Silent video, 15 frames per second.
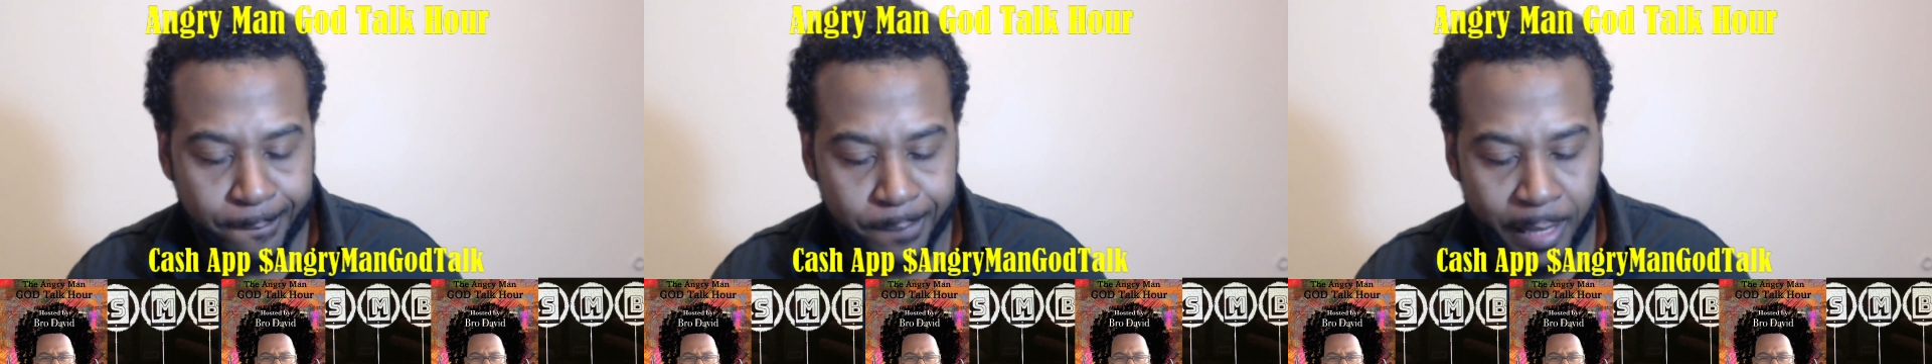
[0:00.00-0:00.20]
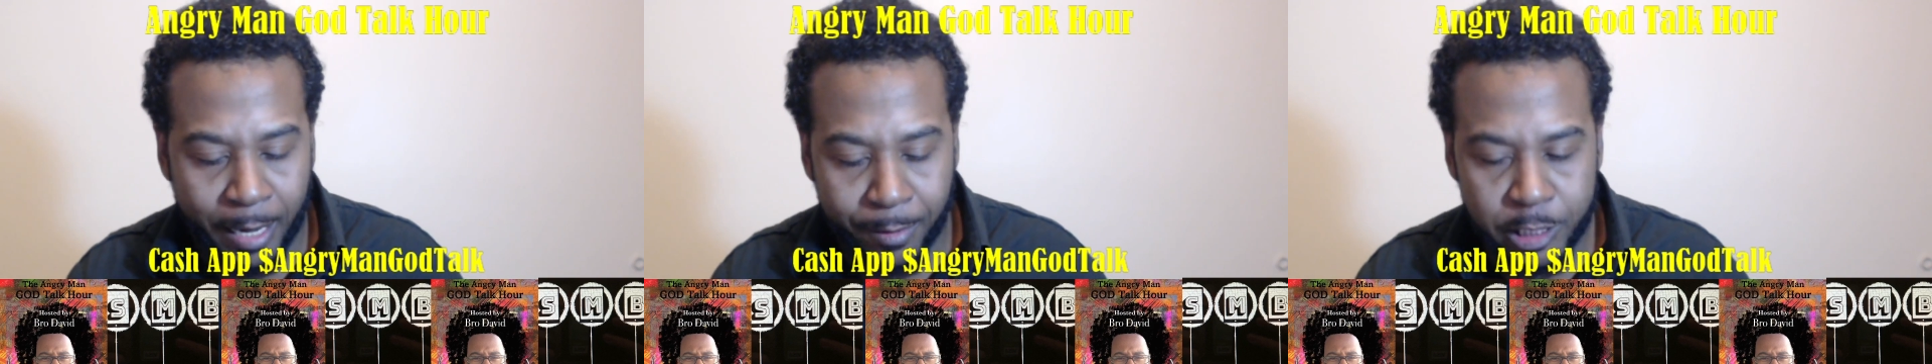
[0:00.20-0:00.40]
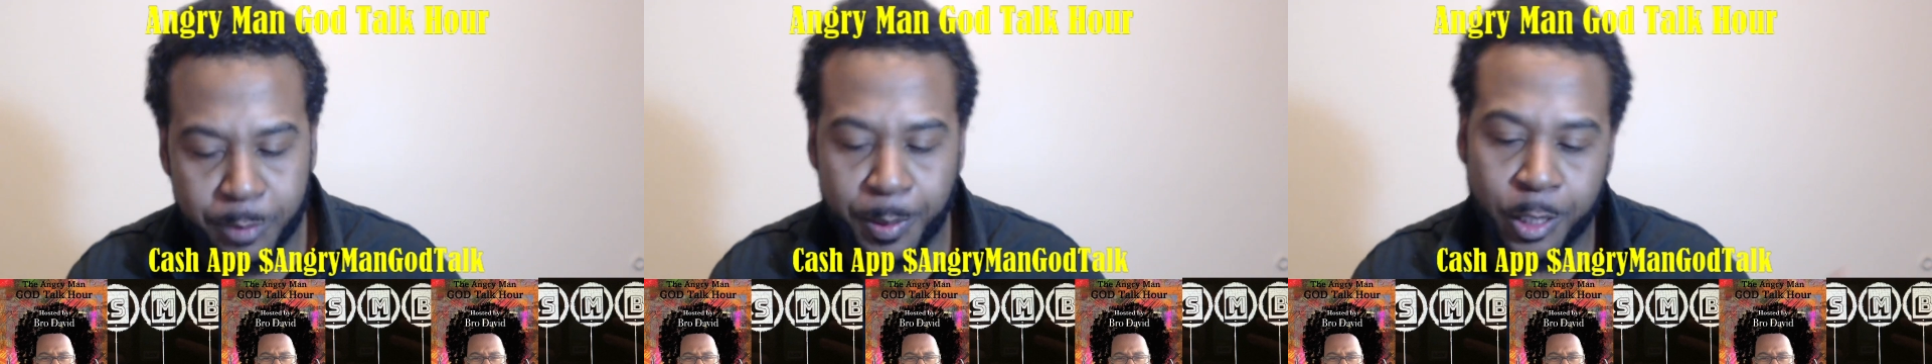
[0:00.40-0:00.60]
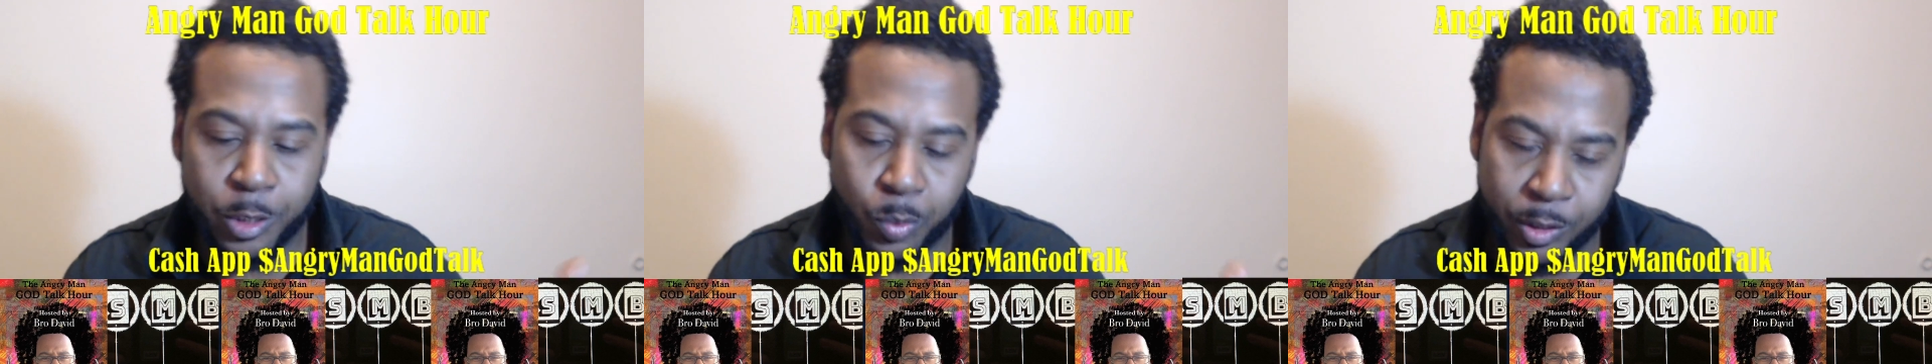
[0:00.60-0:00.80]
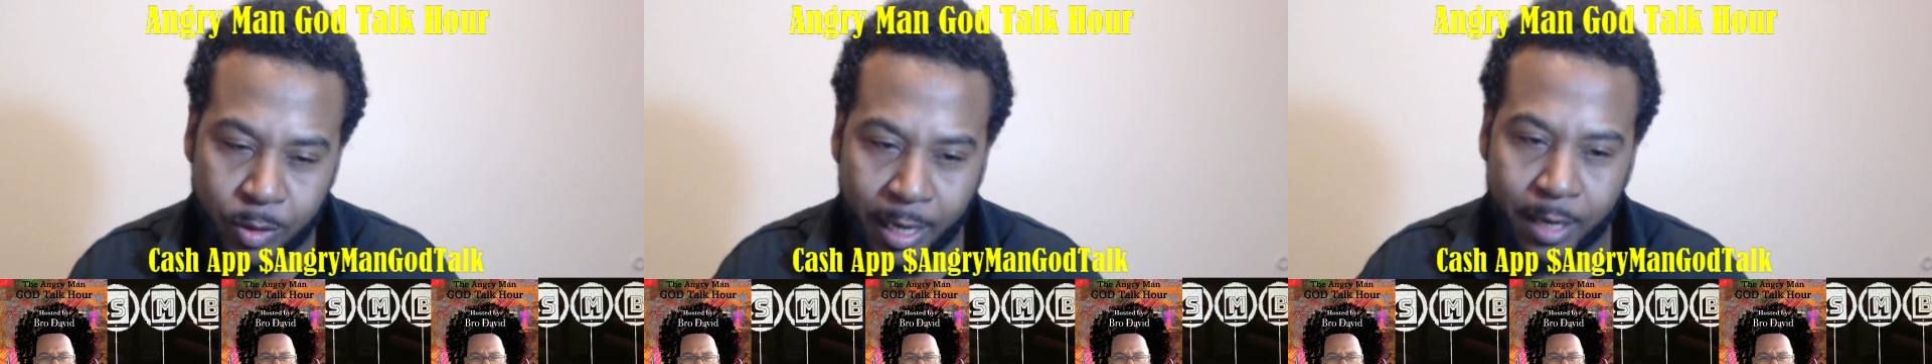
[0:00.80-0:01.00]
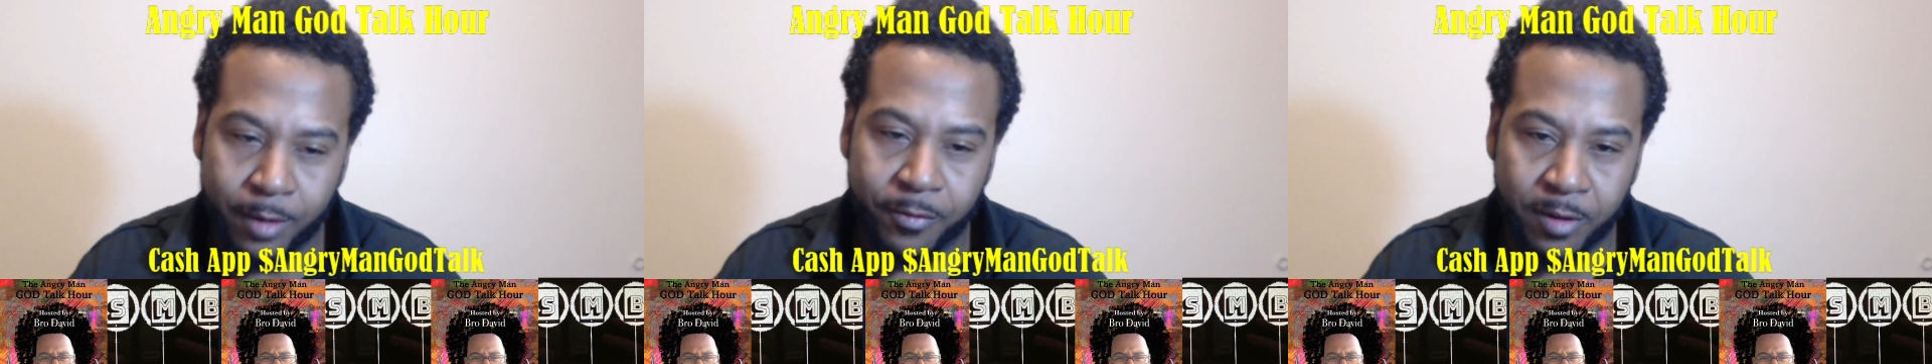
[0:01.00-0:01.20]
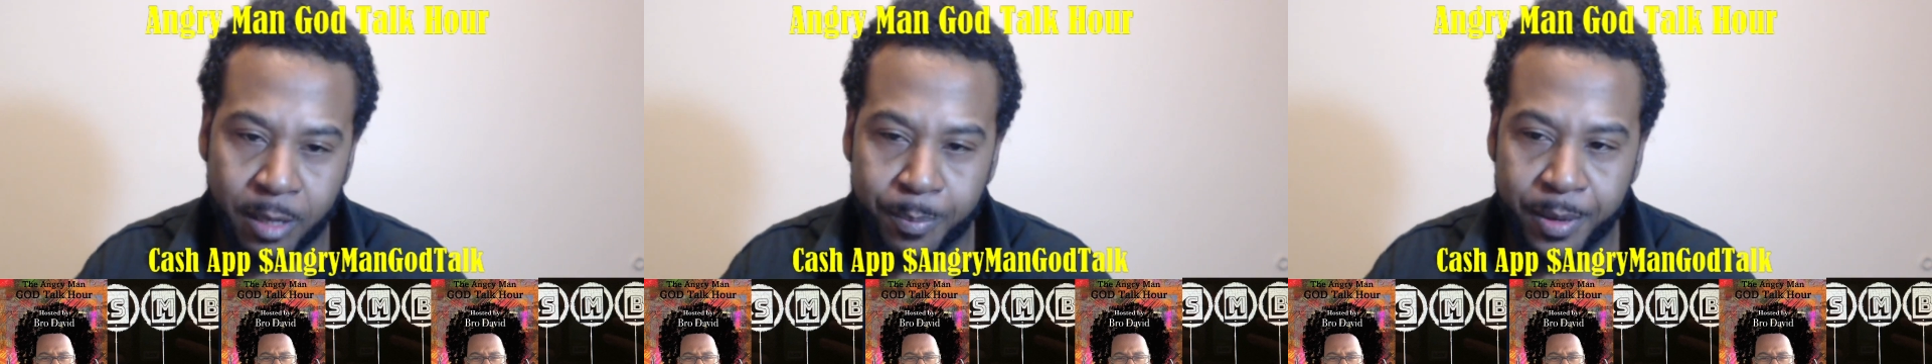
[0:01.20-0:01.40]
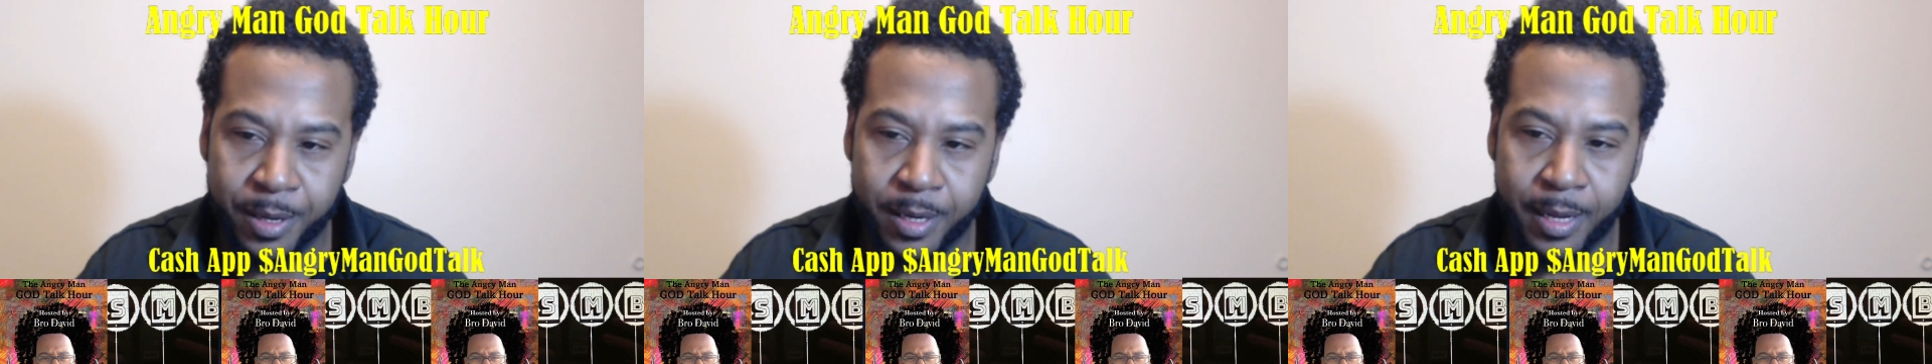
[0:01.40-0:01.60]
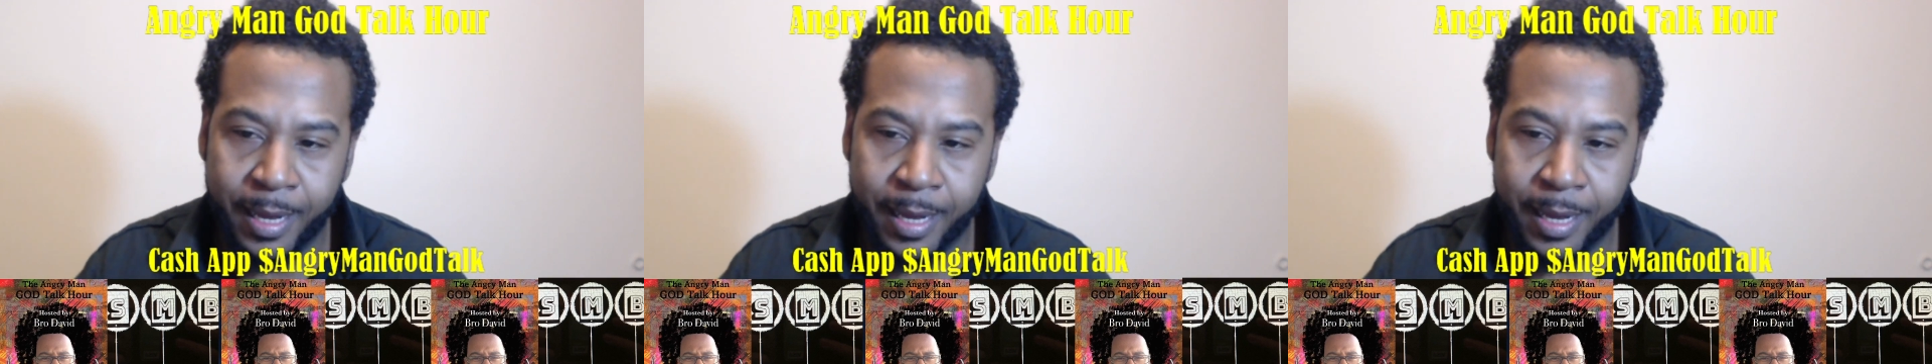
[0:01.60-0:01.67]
Aries Spears where he tried to flip it,